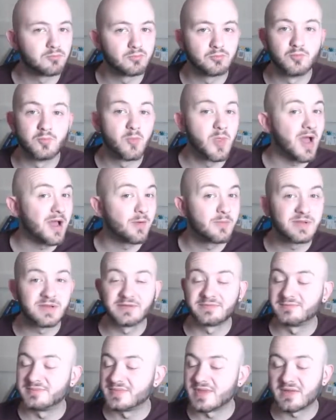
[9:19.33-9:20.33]
that'll be
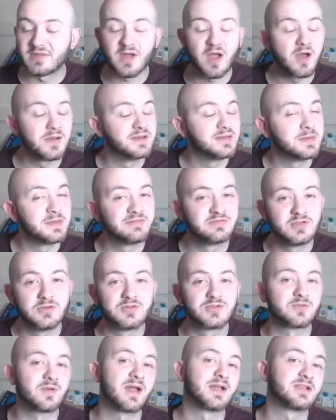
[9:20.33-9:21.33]
another hunt in the
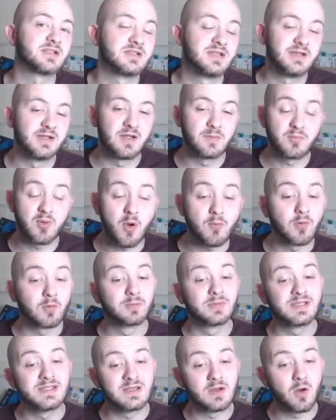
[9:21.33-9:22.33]
future, actually,
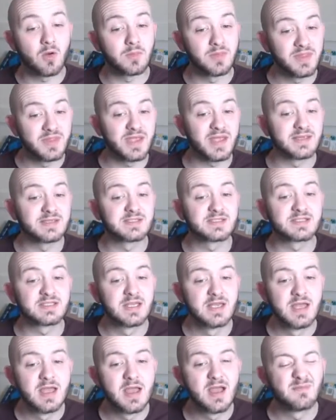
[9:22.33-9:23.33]
probably on this,
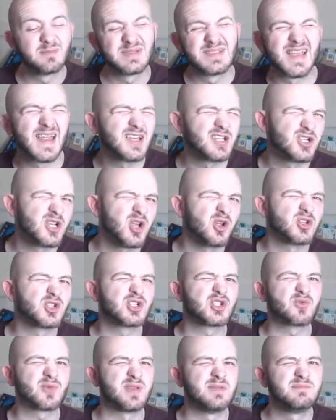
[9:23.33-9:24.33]
potentially on
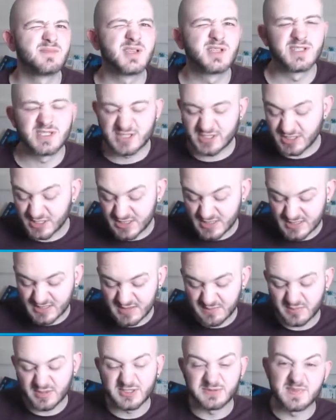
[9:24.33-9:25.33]
stream, because it's just as
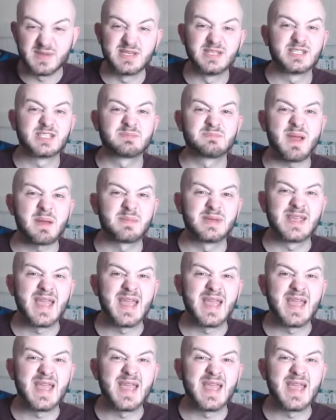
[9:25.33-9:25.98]
simple as me just spamming